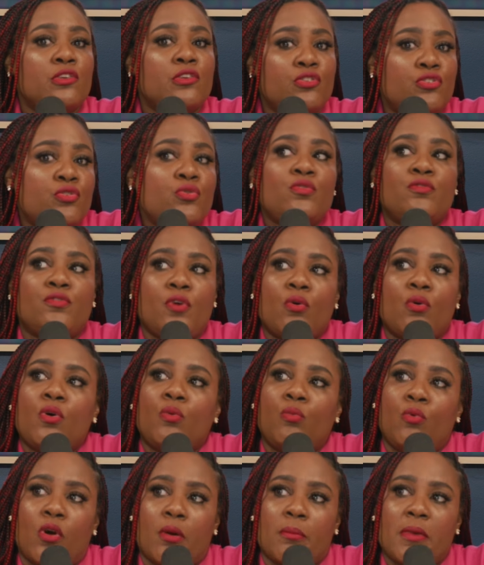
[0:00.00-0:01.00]
do vocal
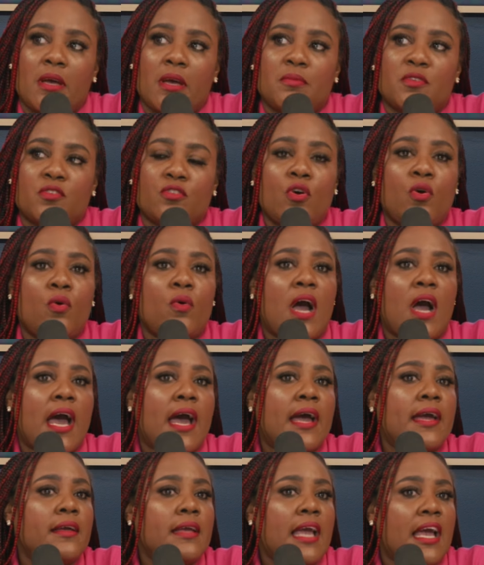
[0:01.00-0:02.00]
warm ups. So
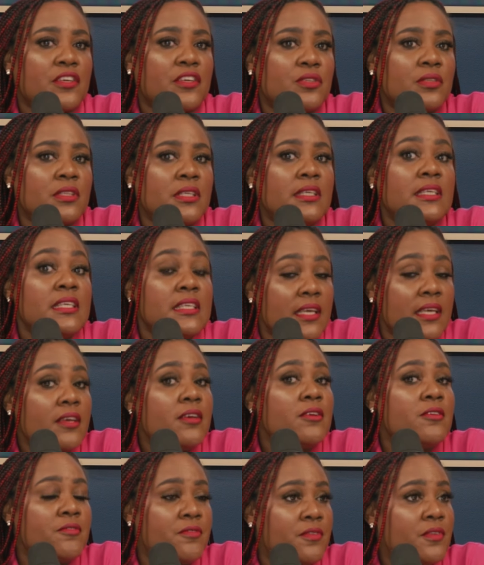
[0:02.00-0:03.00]
I actually
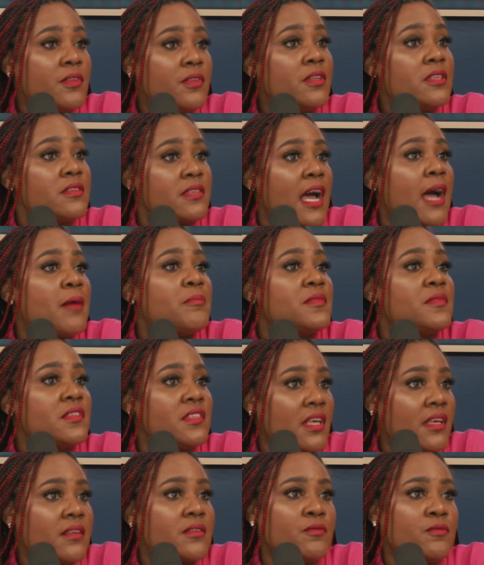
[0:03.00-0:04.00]
give the top
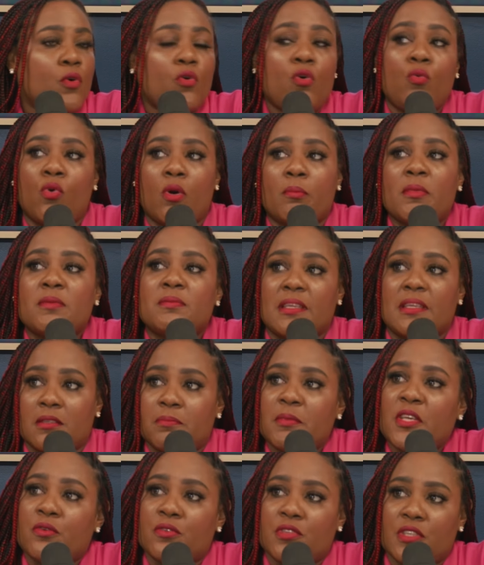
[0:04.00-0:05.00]
six vocal warm ups that
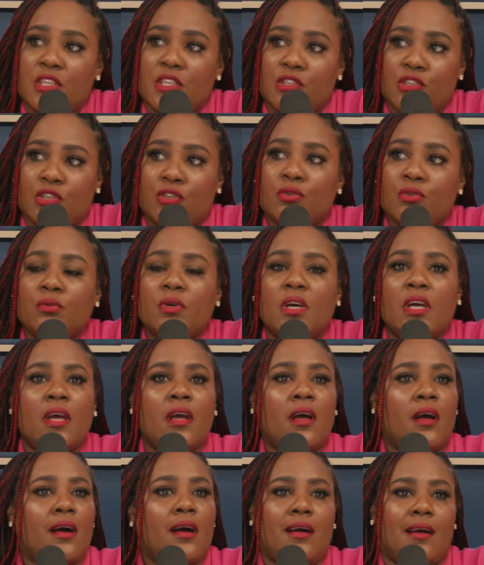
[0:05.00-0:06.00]
speakers can do.
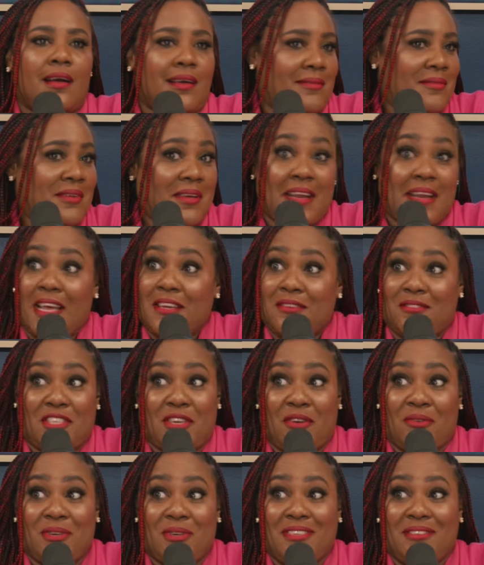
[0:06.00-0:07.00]
Can I
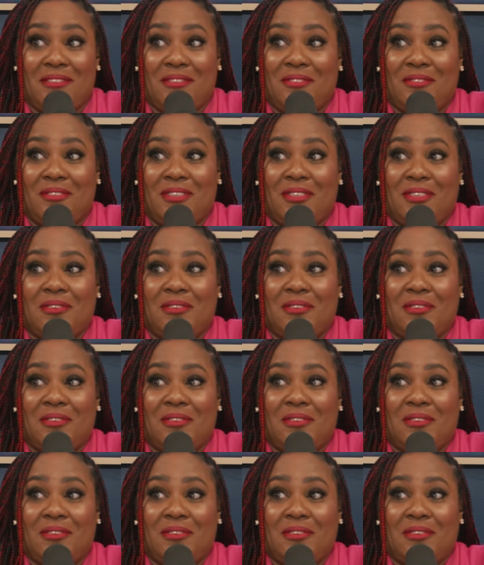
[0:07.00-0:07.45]
share one with yeah.